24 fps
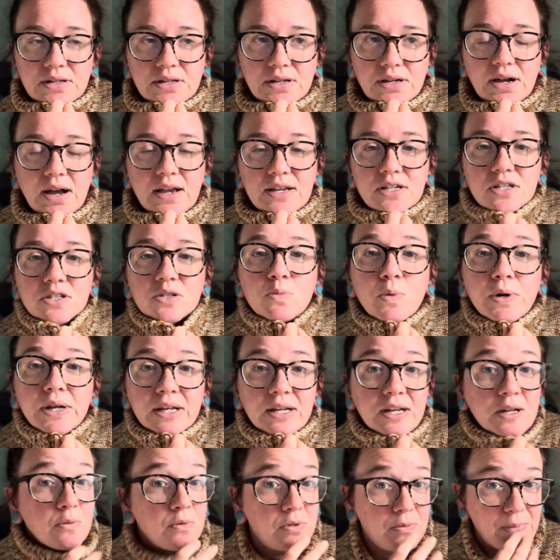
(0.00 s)
I just want to
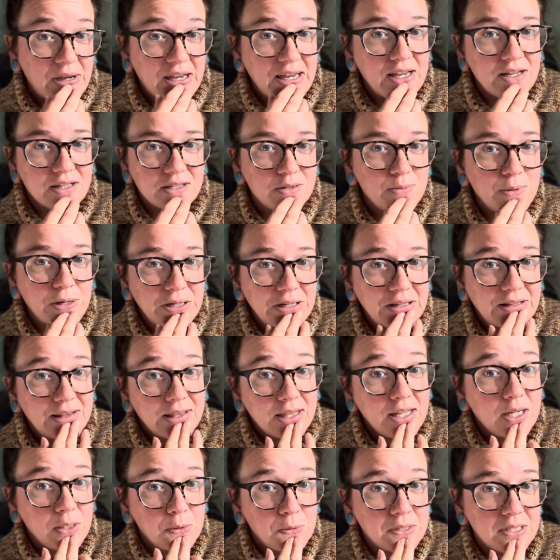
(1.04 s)
knit with my hand spun.
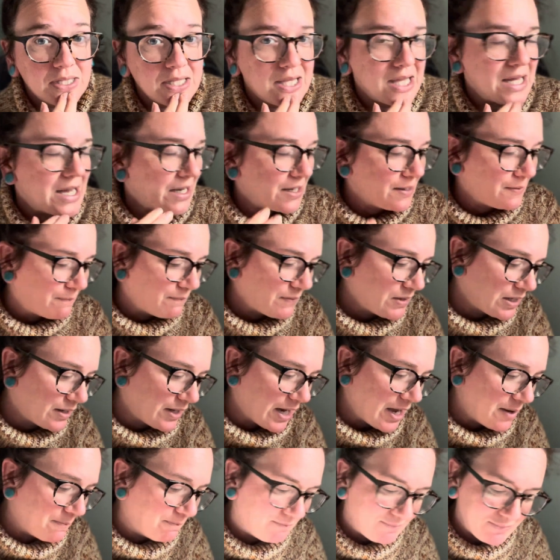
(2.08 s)
That was the thing.
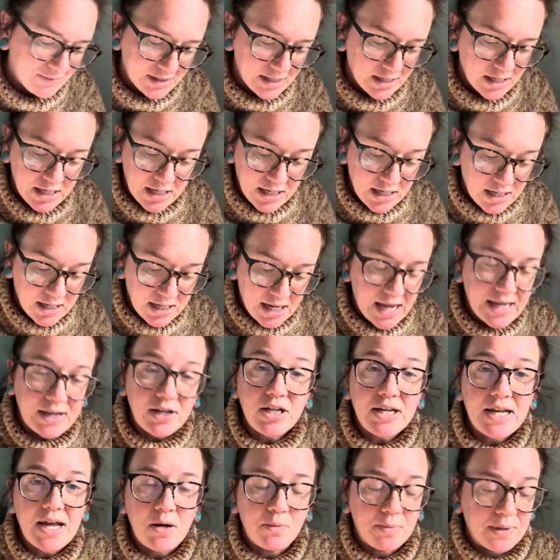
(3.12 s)
Okay, I
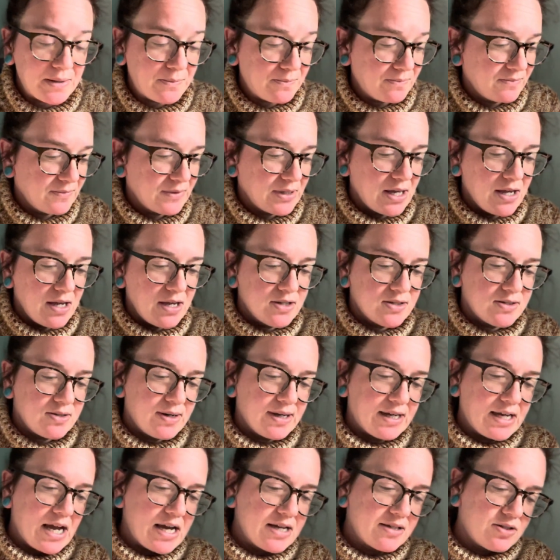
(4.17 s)
couldn't help it, so I
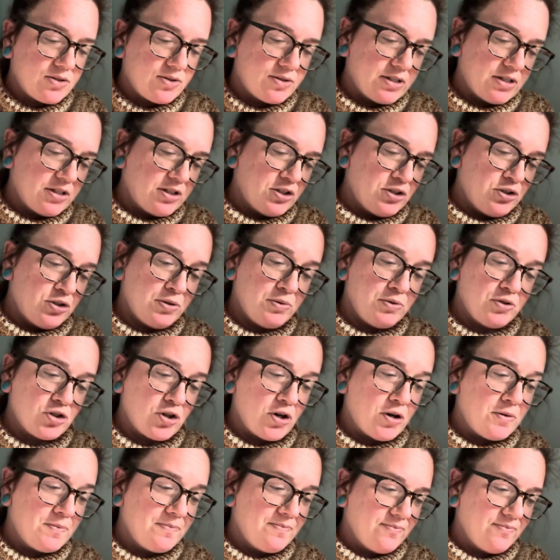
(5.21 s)
cast on an Attune shawl.